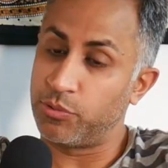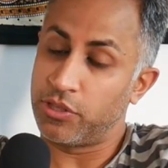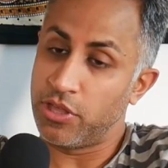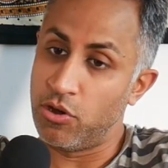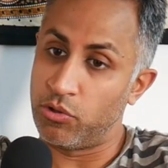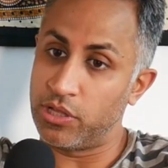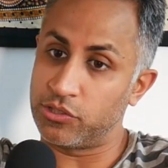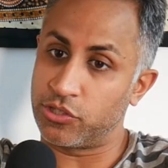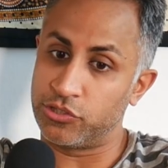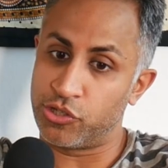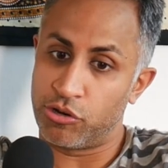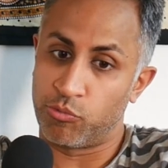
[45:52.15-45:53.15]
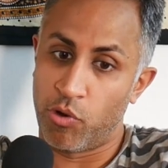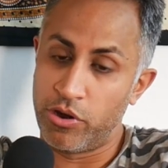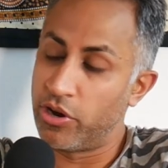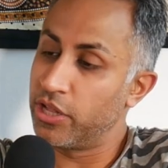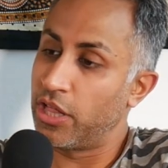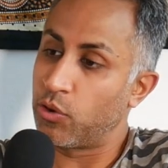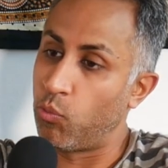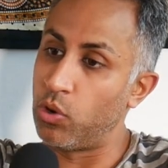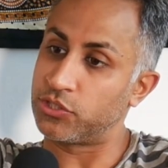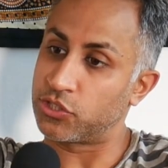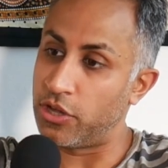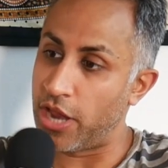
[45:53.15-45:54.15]
well, that because you're wondering like
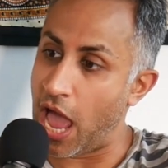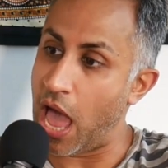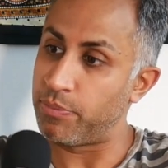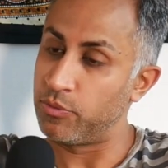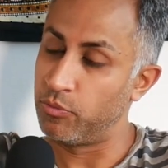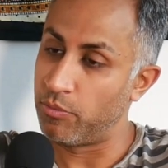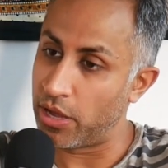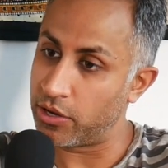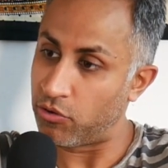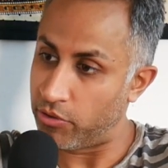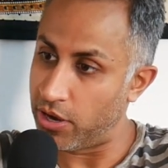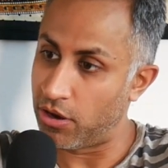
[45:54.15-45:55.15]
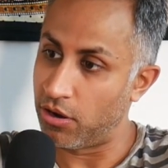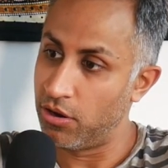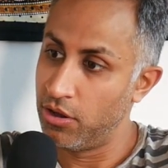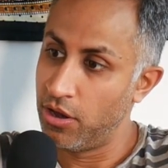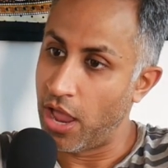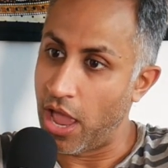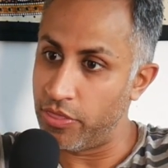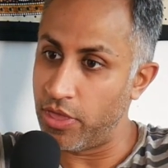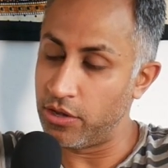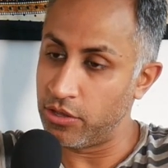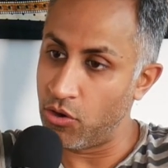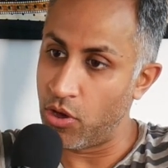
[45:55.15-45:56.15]
what's going to happen with my career. And
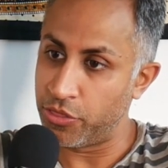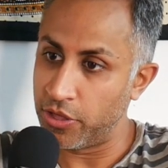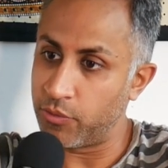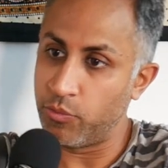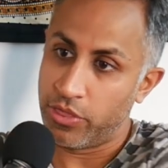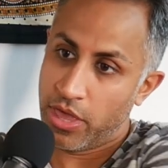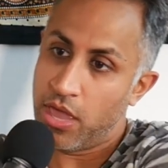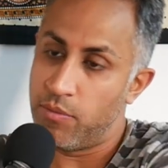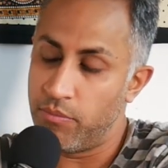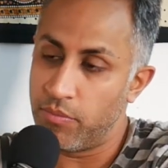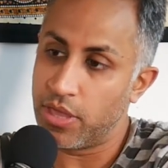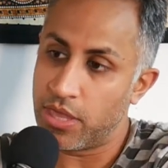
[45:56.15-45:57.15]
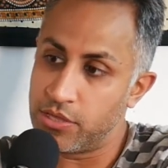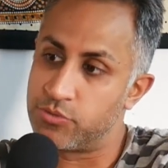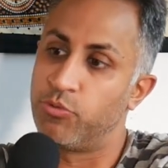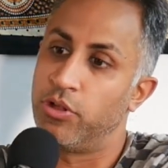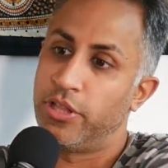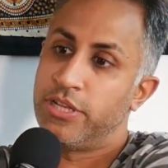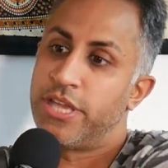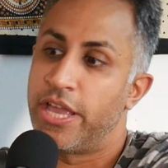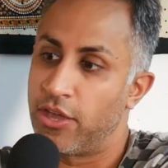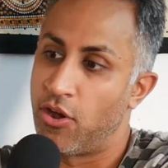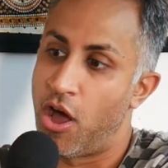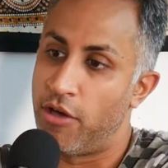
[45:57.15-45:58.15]
then, I think with him, he's really
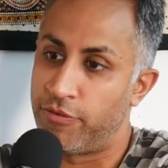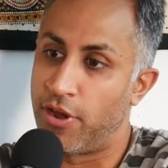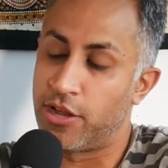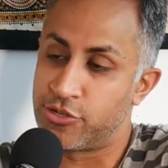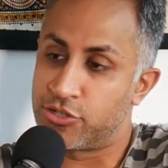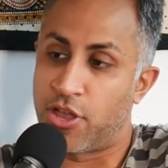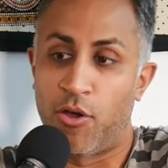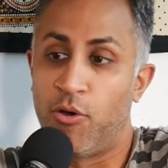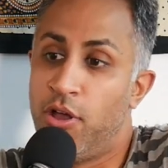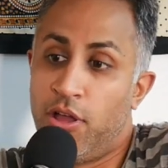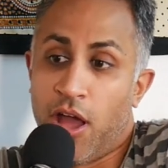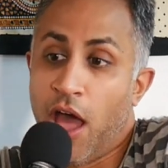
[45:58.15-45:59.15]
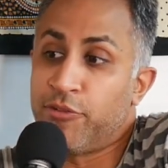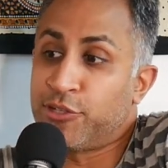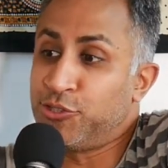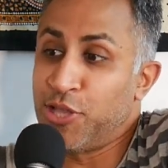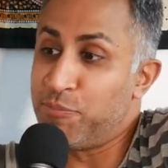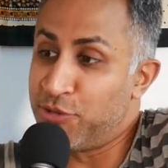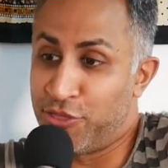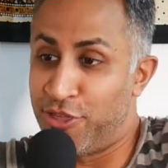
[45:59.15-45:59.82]
taken off. And I just go, I've accepted